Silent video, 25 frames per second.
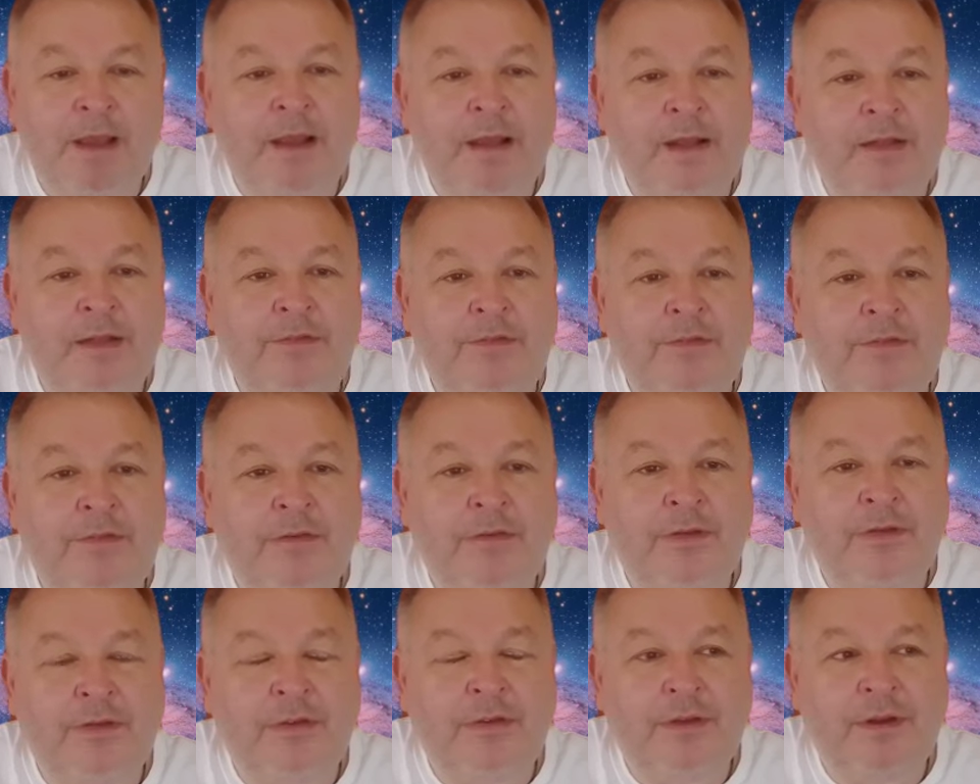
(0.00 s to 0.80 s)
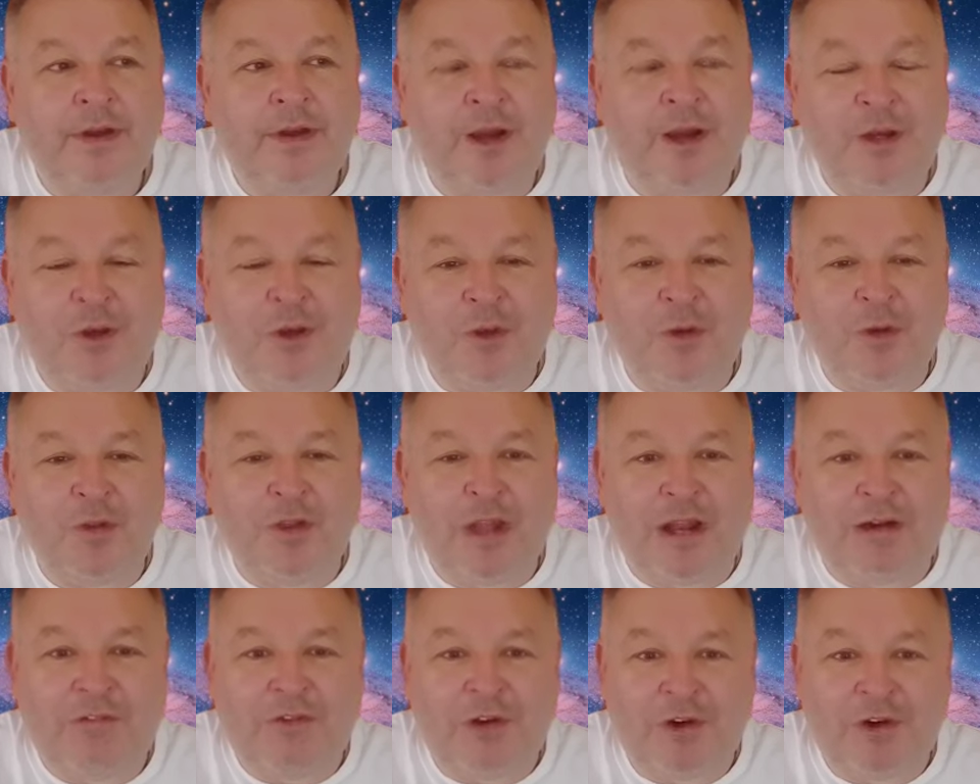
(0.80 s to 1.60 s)
And I got
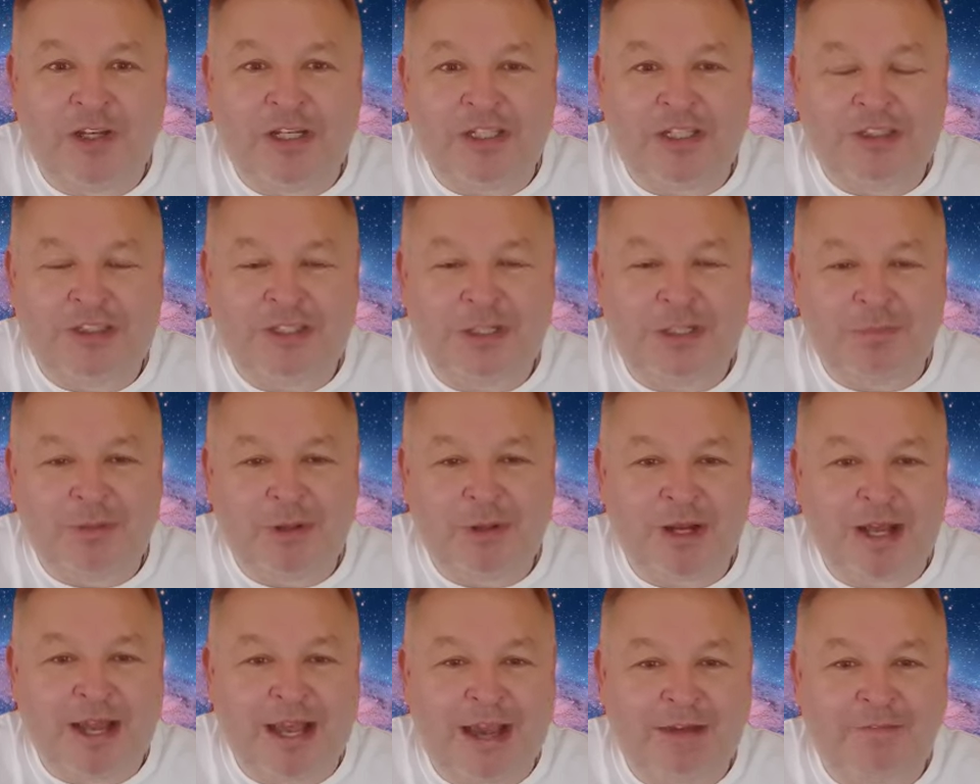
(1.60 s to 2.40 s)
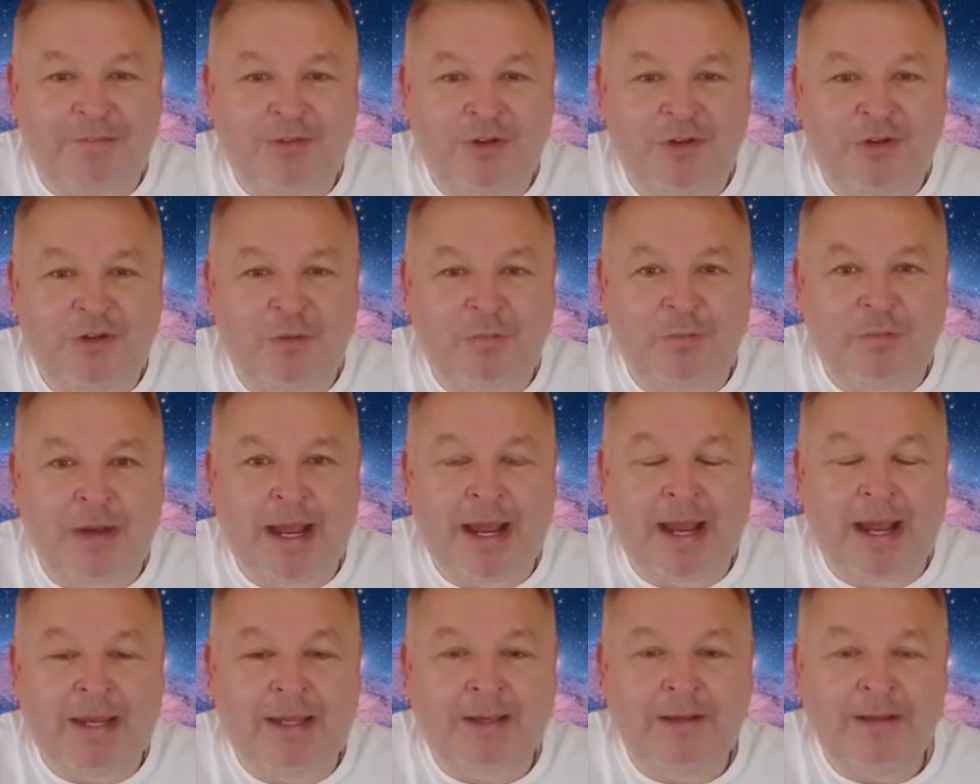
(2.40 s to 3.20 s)
on that rocket ship and I haven't looked
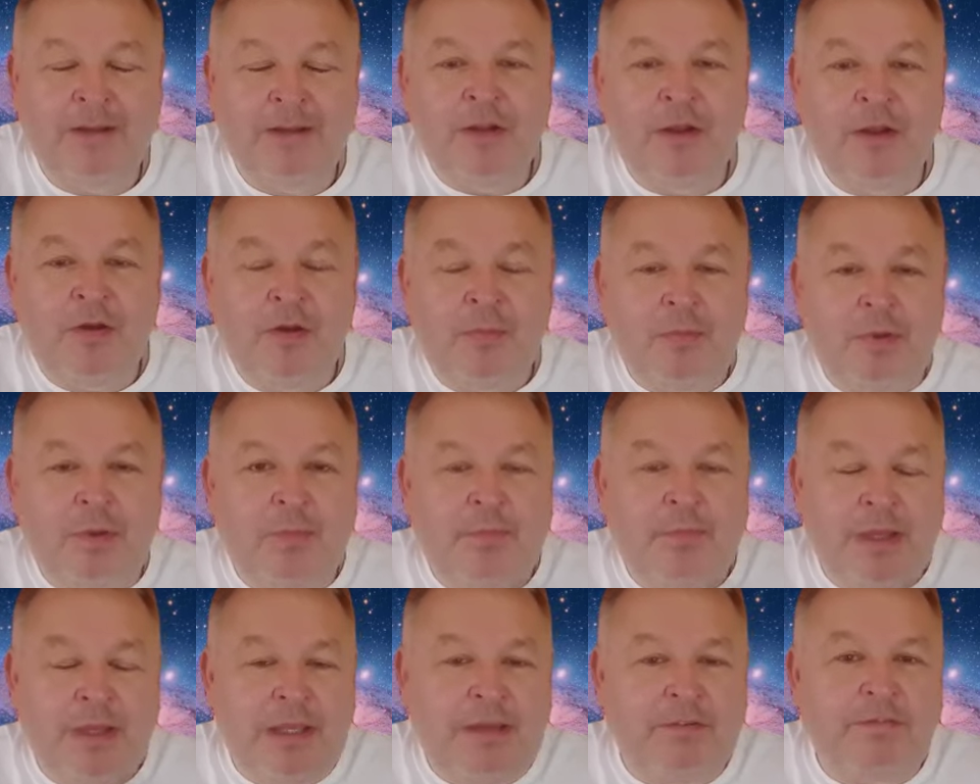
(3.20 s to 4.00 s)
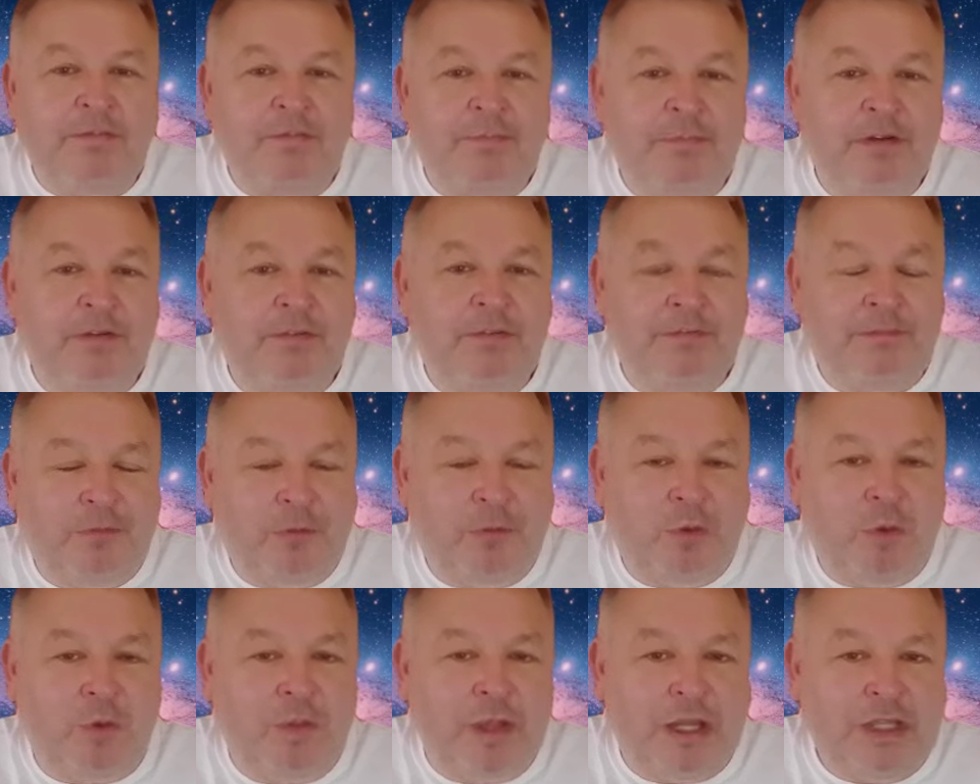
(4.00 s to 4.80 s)
back. But even
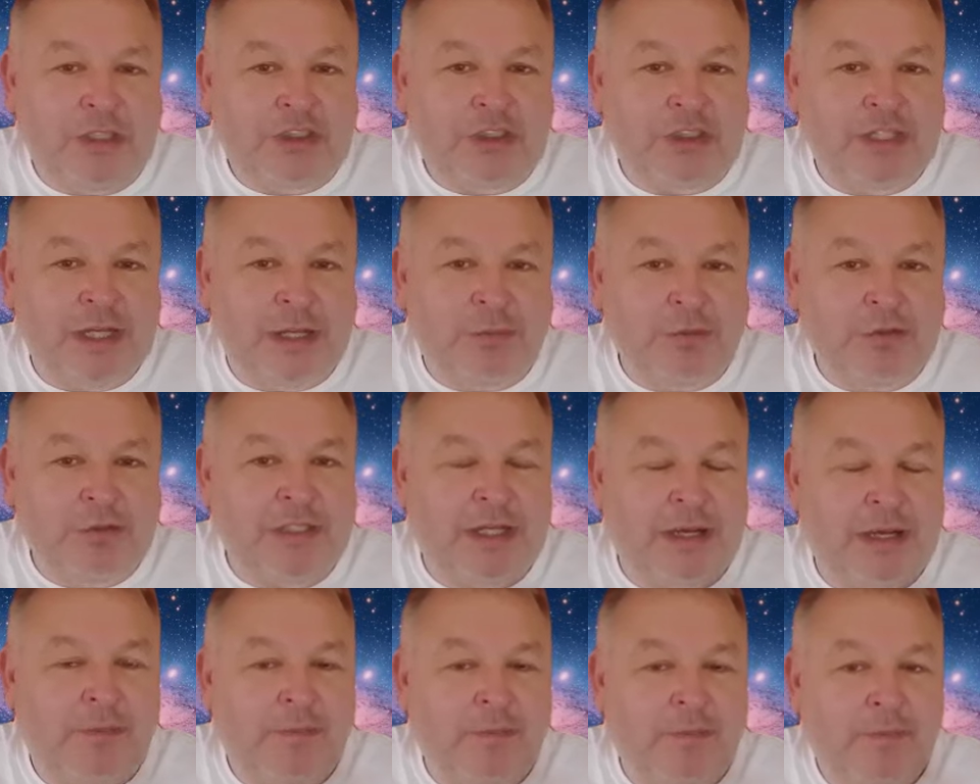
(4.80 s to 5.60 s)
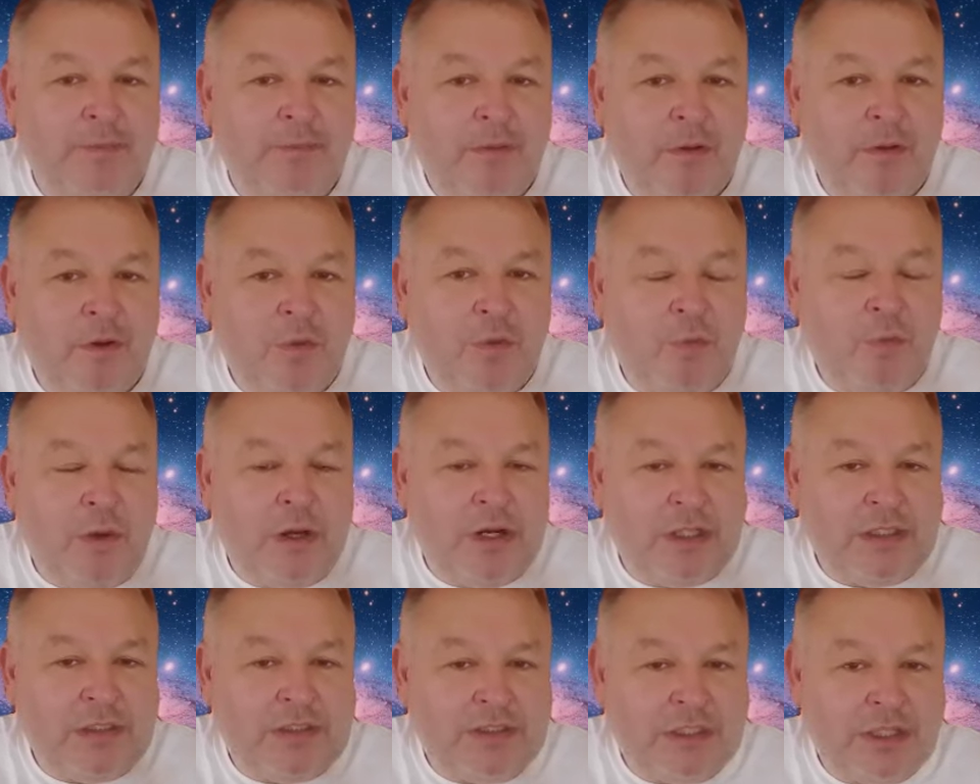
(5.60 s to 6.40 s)
before that shout out,
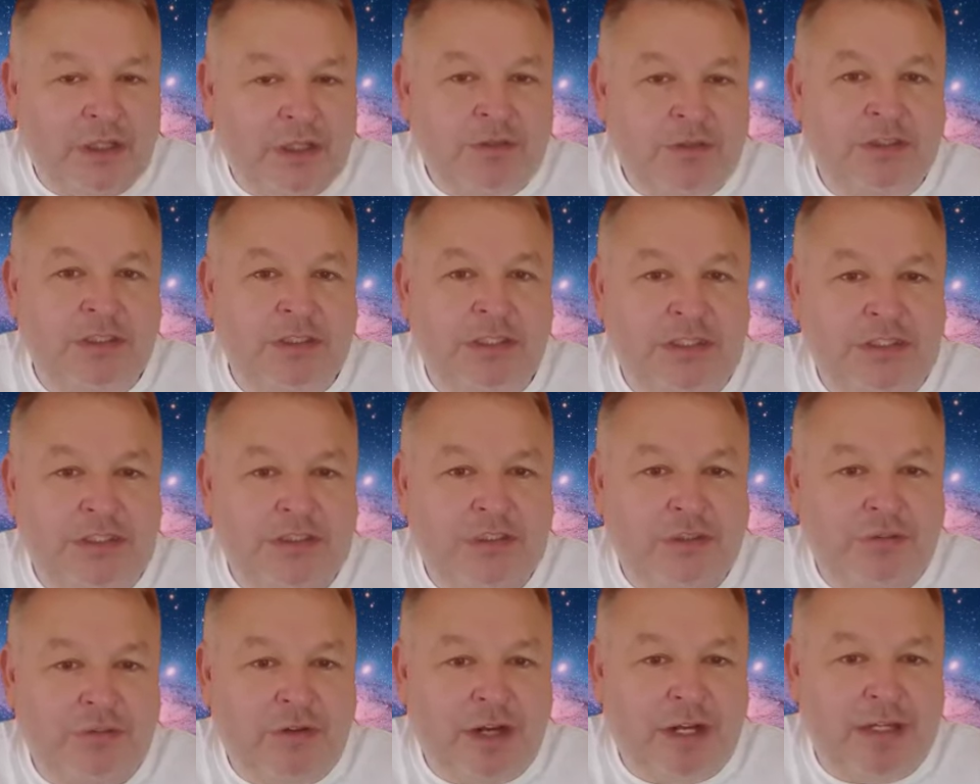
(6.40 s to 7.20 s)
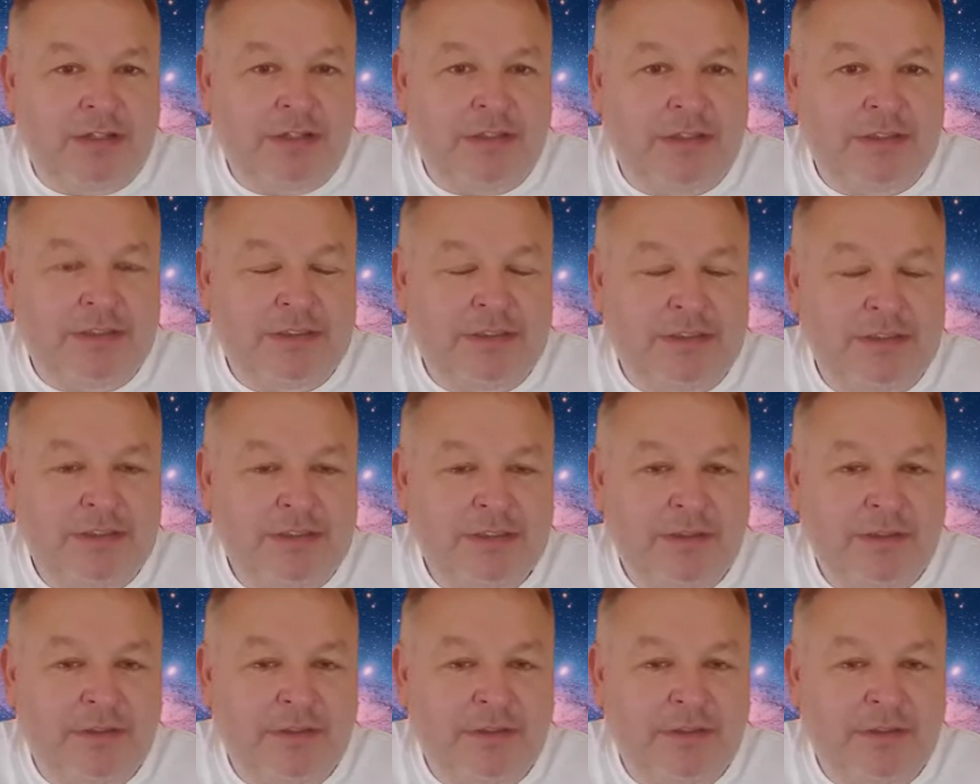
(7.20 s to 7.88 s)
when I totally surrendered,